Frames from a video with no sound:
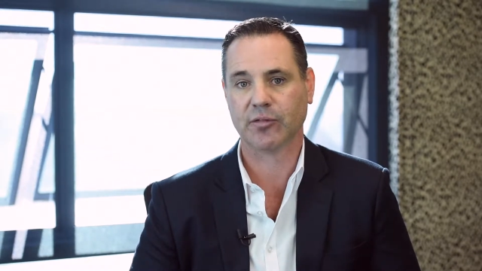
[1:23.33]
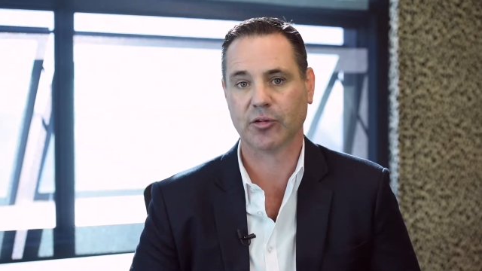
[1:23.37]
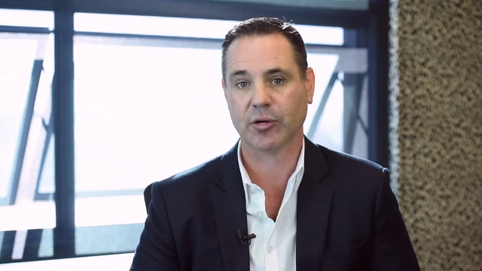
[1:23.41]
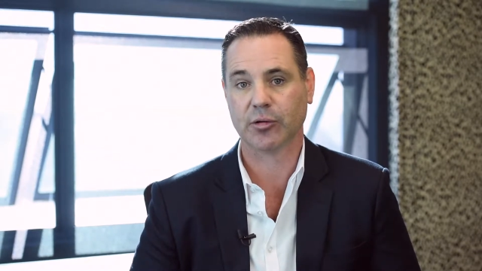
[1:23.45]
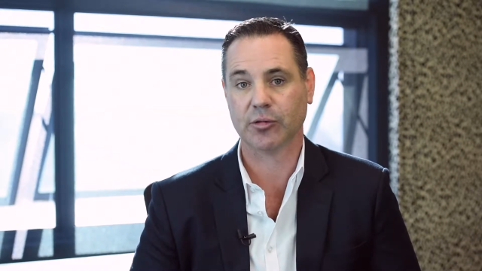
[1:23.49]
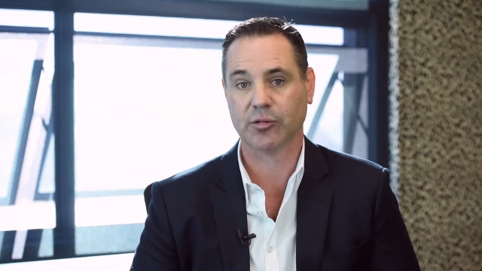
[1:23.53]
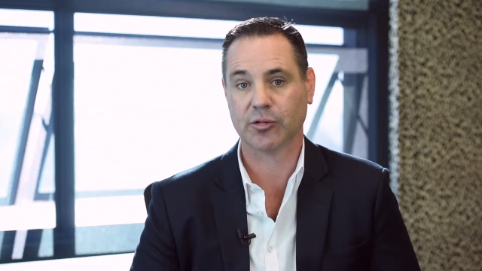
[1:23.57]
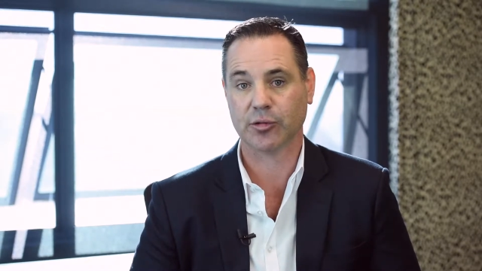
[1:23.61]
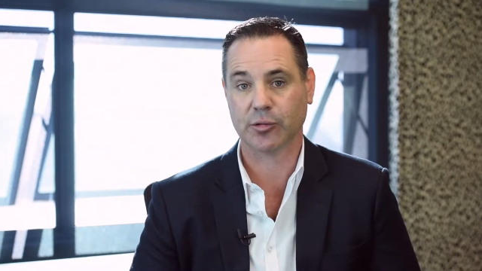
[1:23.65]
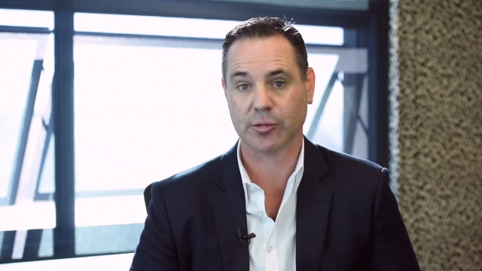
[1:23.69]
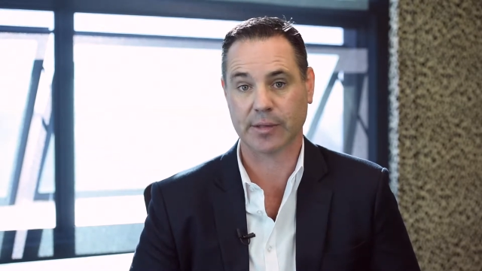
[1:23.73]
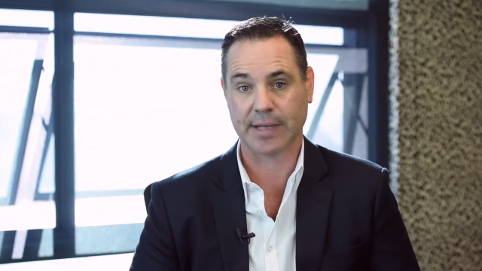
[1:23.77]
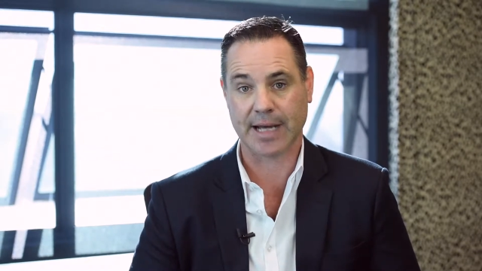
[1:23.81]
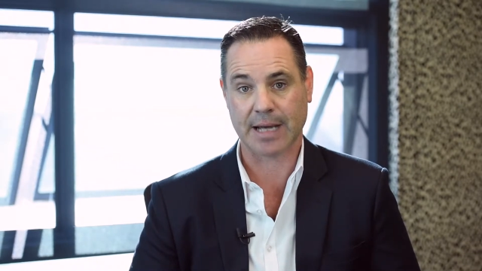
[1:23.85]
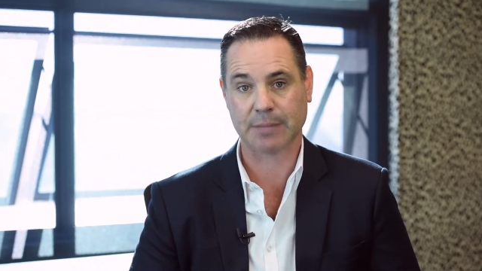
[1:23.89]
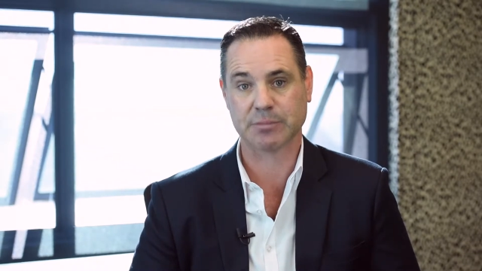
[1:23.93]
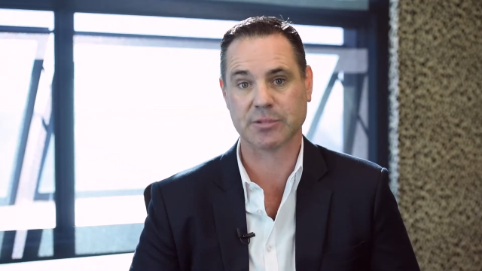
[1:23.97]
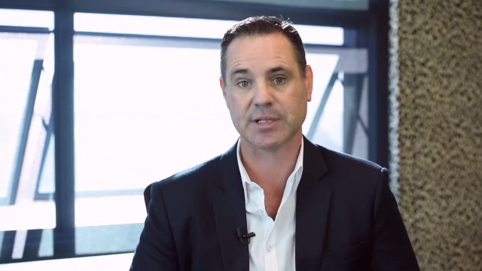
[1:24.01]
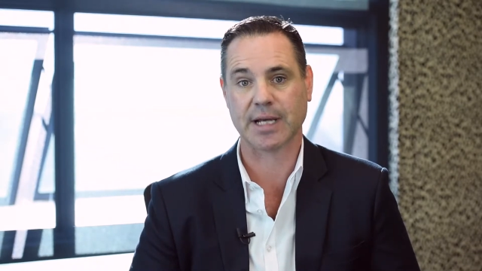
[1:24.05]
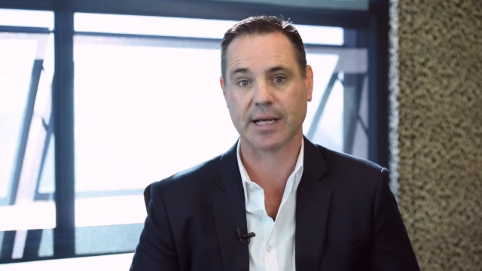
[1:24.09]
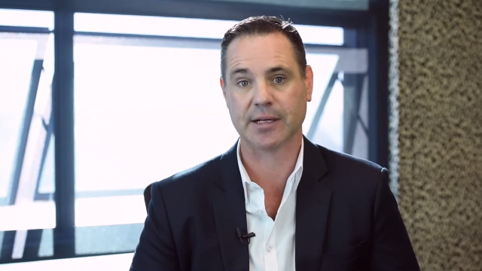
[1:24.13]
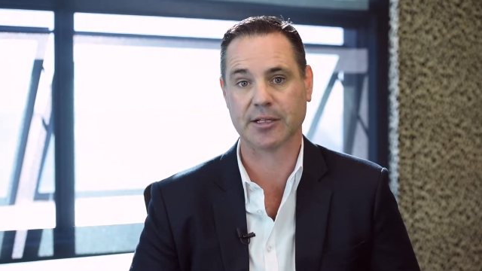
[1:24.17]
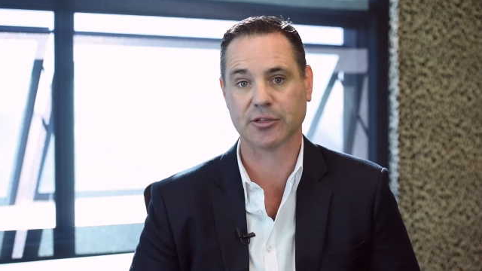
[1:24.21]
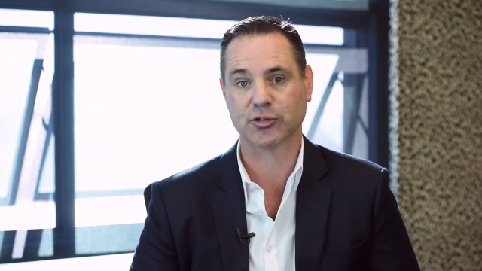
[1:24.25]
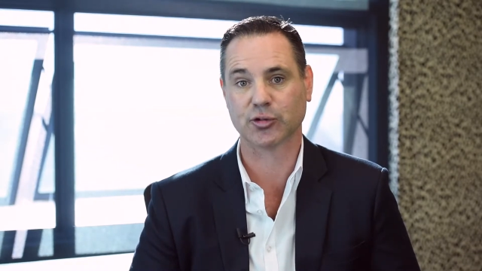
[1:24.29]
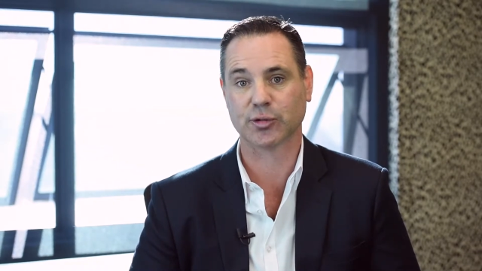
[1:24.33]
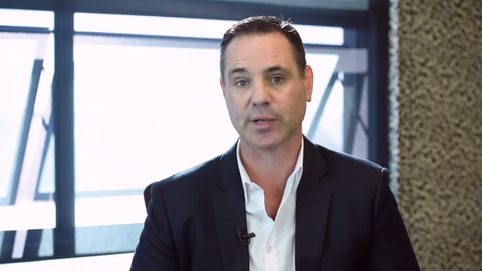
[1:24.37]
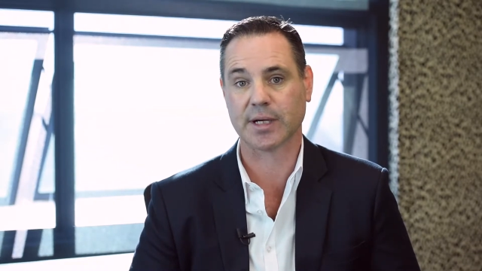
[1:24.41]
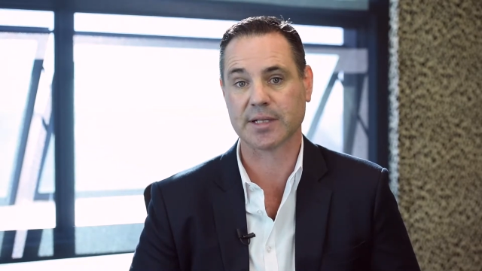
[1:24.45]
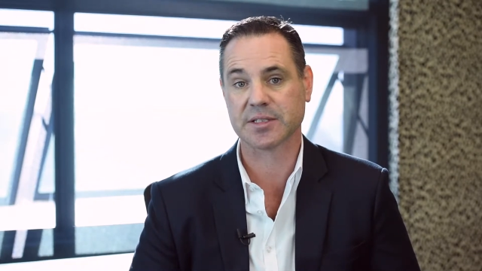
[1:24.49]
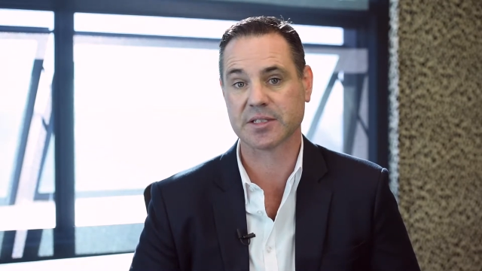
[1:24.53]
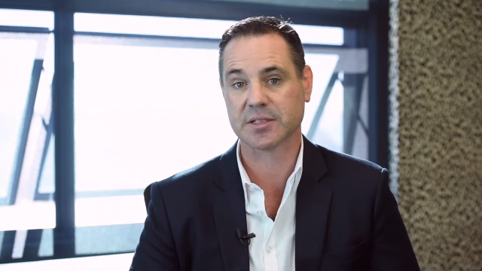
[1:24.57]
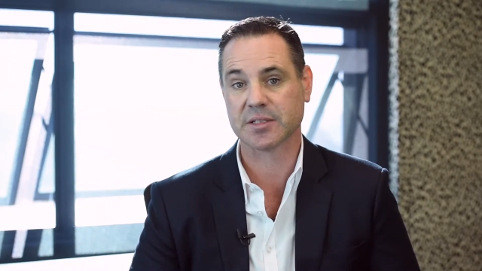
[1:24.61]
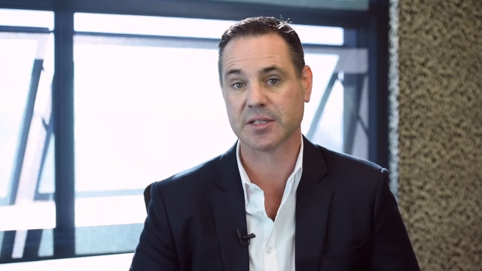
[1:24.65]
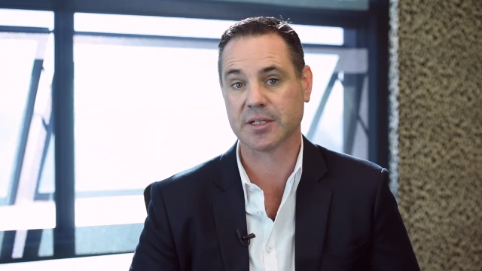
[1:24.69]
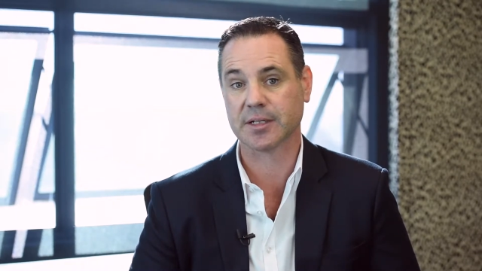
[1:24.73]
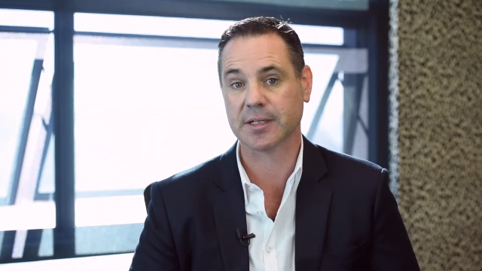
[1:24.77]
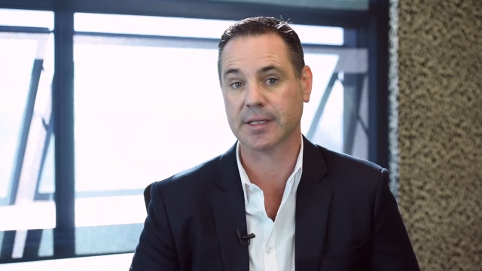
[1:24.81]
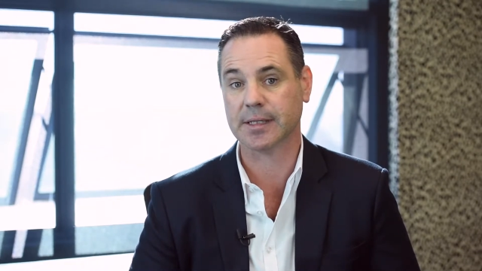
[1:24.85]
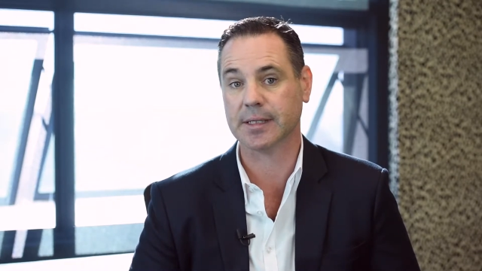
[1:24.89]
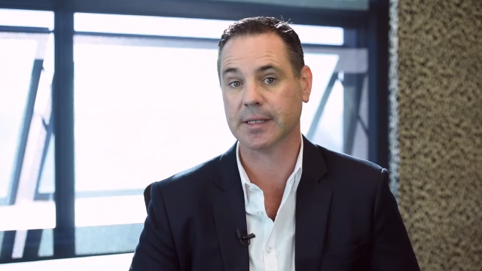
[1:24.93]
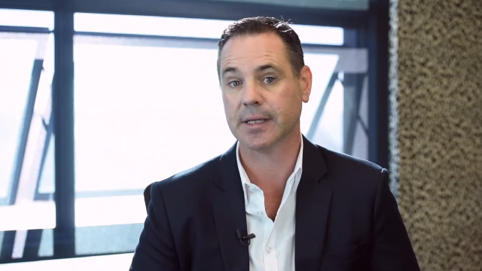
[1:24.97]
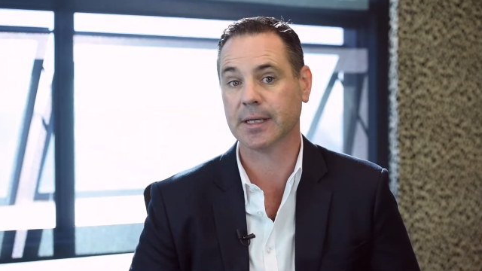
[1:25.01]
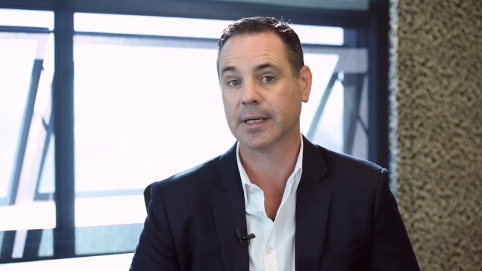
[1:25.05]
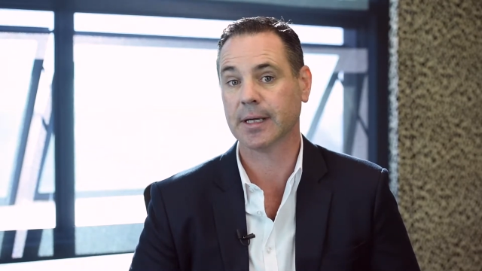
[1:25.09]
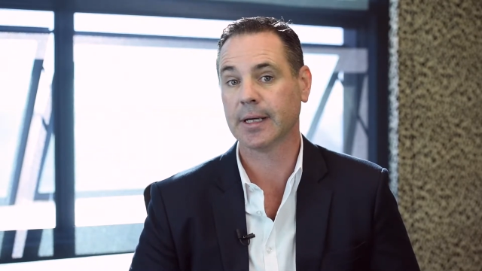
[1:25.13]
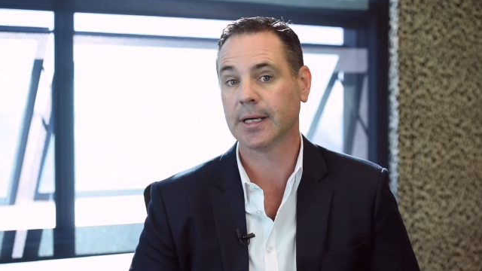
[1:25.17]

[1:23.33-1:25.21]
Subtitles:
to do an updated trust deed.